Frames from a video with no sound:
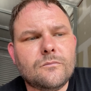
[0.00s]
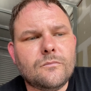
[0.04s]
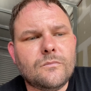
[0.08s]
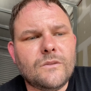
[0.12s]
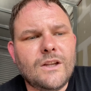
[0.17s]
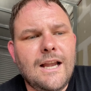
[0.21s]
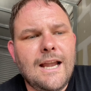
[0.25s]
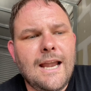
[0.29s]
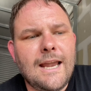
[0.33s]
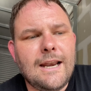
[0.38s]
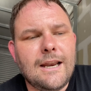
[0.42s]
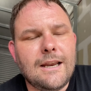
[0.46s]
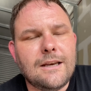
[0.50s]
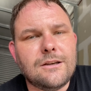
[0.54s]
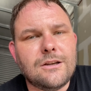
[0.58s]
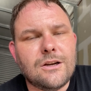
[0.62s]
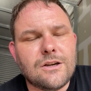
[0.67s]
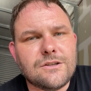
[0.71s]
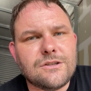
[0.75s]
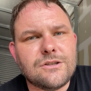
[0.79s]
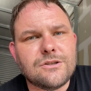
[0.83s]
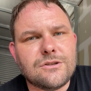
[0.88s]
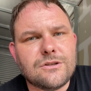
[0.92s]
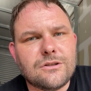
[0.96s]
and
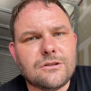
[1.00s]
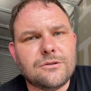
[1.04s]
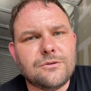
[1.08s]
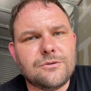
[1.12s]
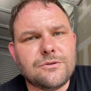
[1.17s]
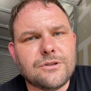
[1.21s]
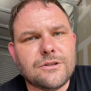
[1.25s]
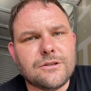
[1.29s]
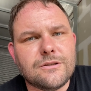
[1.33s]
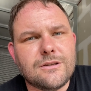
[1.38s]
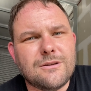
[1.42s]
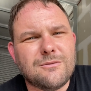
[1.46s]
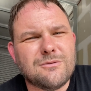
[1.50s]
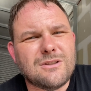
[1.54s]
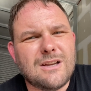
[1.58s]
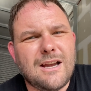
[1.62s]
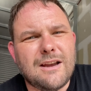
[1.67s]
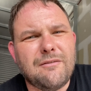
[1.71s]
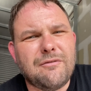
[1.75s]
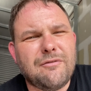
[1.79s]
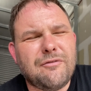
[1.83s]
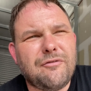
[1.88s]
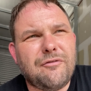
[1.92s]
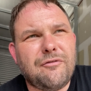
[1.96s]
Induction Solutions. It was
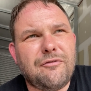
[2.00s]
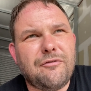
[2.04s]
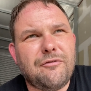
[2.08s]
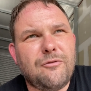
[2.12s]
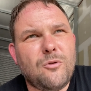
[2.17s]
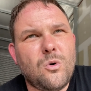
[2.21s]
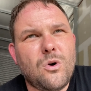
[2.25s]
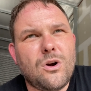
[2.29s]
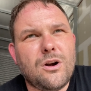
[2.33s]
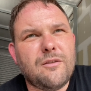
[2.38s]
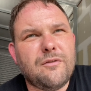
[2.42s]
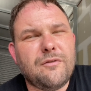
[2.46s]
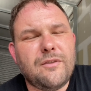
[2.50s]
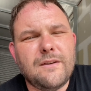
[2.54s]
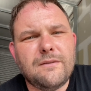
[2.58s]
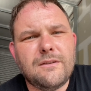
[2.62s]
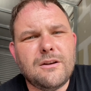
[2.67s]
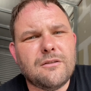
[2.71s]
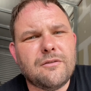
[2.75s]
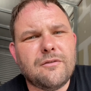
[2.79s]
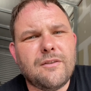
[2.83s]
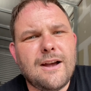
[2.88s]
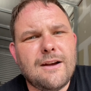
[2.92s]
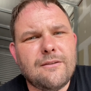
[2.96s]
like
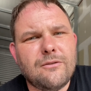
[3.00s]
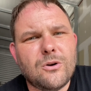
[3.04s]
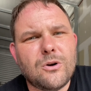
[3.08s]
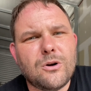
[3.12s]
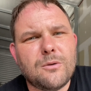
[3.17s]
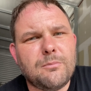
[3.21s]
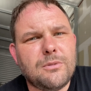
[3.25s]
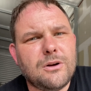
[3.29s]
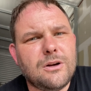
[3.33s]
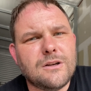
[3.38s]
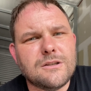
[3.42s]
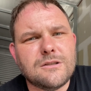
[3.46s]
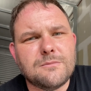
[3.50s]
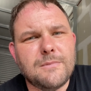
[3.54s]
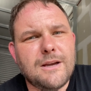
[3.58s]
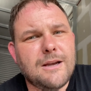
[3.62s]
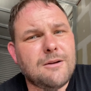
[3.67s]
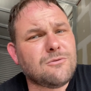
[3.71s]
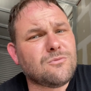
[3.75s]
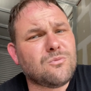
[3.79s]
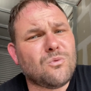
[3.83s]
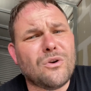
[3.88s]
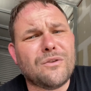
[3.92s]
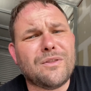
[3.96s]
450 or 500 bucks, man. It
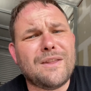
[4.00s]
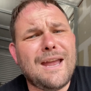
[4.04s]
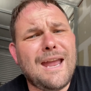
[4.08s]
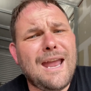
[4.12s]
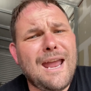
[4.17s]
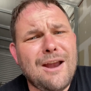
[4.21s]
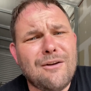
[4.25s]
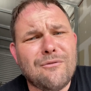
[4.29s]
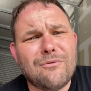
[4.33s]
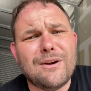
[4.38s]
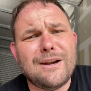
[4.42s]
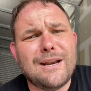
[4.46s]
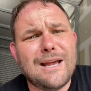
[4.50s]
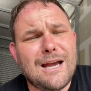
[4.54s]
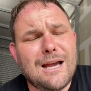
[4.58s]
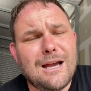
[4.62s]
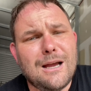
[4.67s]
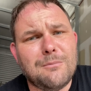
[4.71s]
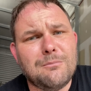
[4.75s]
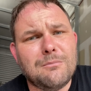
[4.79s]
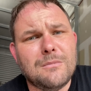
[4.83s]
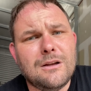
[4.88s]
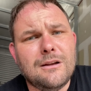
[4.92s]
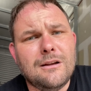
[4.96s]
was worth every
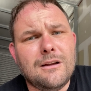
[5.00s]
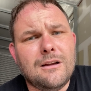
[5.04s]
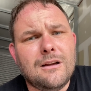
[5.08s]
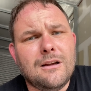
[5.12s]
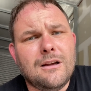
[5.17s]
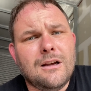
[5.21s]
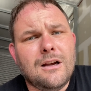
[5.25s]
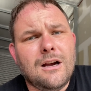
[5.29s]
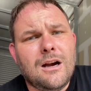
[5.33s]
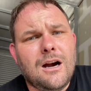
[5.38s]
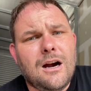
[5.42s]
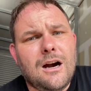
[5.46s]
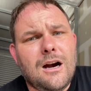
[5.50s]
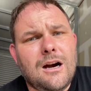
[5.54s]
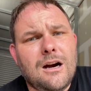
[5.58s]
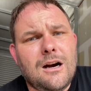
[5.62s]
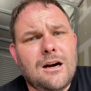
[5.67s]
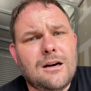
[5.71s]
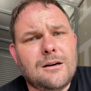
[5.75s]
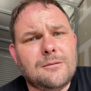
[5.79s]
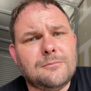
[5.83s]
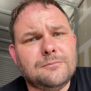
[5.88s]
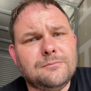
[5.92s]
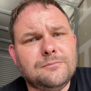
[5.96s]
dime.
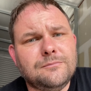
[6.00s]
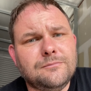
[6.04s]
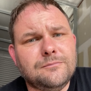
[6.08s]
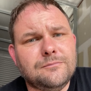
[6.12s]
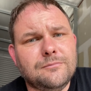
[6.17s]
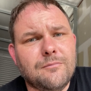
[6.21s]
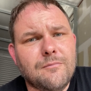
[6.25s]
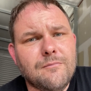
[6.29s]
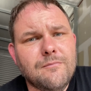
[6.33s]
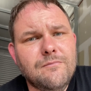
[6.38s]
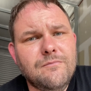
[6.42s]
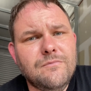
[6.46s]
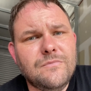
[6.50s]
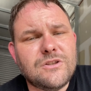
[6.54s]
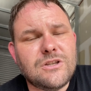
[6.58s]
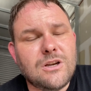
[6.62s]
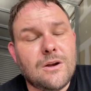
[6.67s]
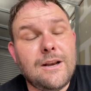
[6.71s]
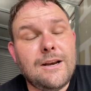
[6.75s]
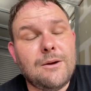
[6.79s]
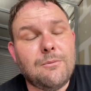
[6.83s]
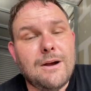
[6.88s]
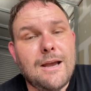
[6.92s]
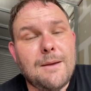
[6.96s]
So
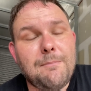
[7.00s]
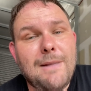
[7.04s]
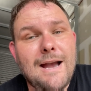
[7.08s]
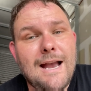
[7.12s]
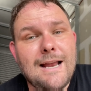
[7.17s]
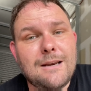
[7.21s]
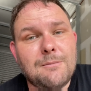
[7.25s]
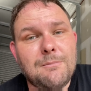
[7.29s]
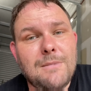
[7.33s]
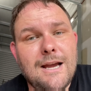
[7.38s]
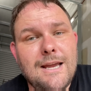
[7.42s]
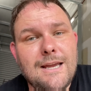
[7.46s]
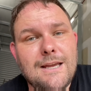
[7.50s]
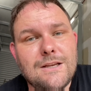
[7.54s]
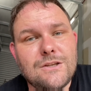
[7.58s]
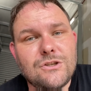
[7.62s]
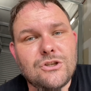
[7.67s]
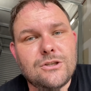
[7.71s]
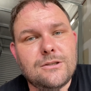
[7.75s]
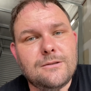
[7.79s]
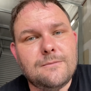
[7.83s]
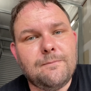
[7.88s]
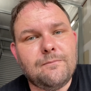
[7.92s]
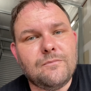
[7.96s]
anyway, back to my
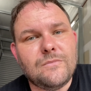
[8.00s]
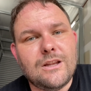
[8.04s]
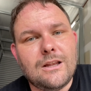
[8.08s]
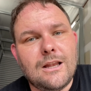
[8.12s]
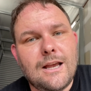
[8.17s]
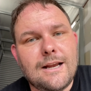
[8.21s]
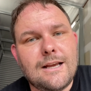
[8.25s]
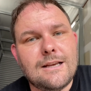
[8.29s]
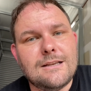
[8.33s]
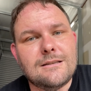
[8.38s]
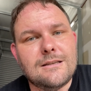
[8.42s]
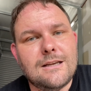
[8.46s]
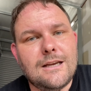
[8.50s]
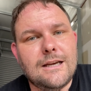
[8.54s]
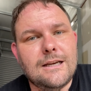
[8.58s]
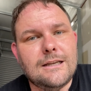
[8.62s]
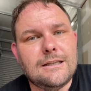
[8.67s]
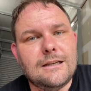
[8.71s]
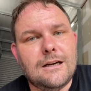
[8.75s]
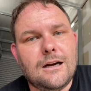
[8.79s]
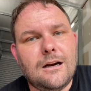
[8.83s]
engine. Like I said,